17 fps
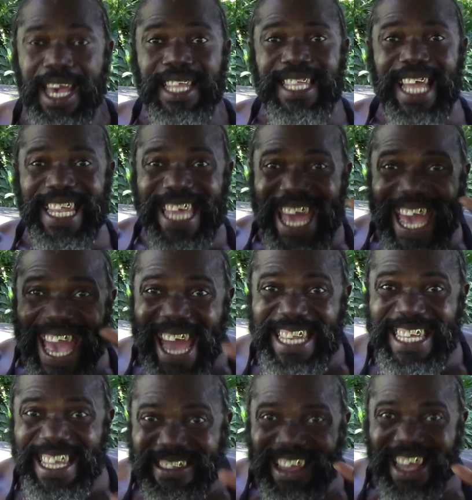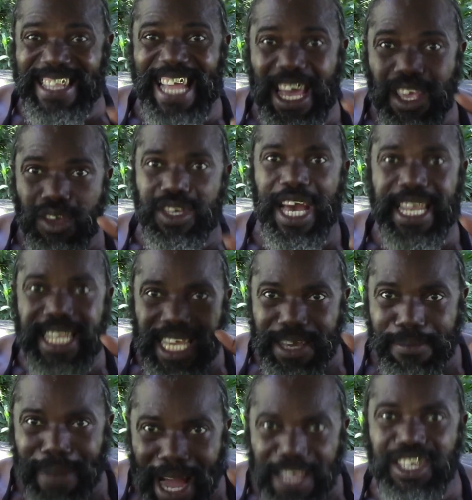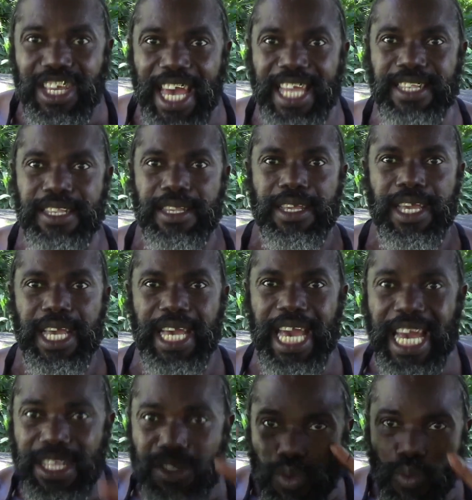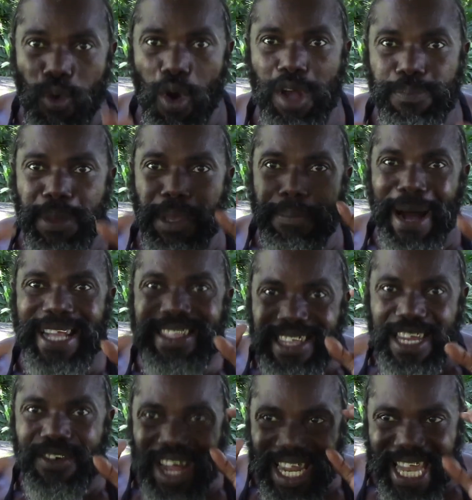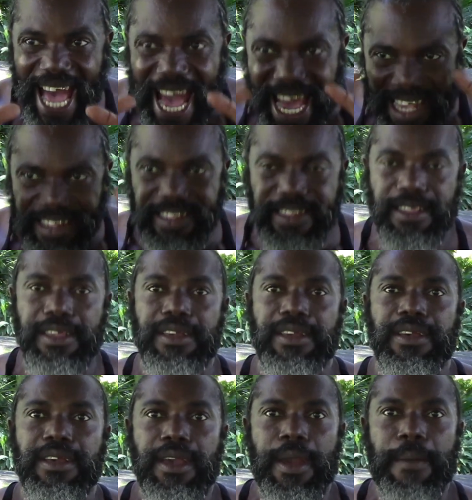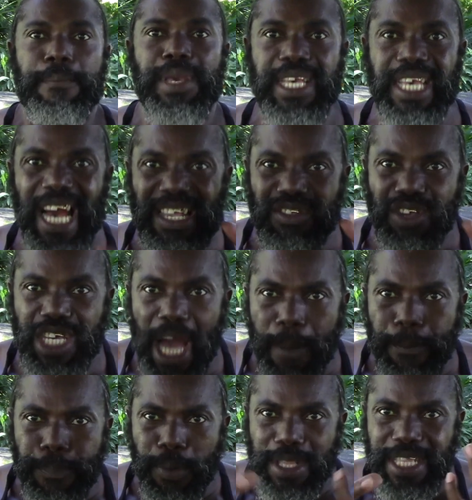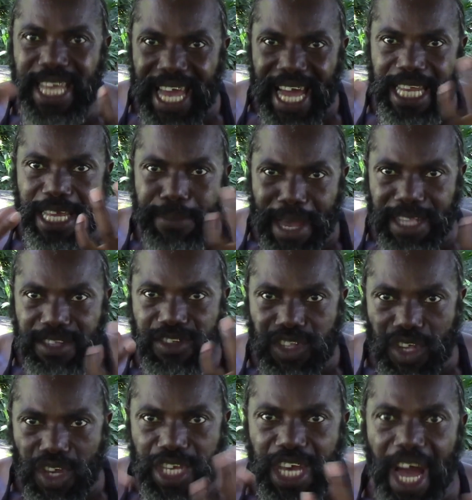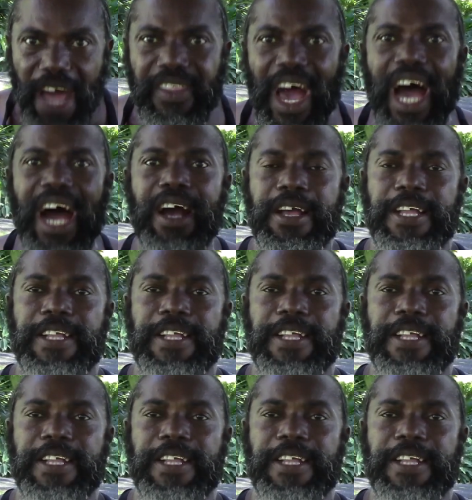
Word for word: that anything that you can imagine, it would be materialized, because you can put the elements together.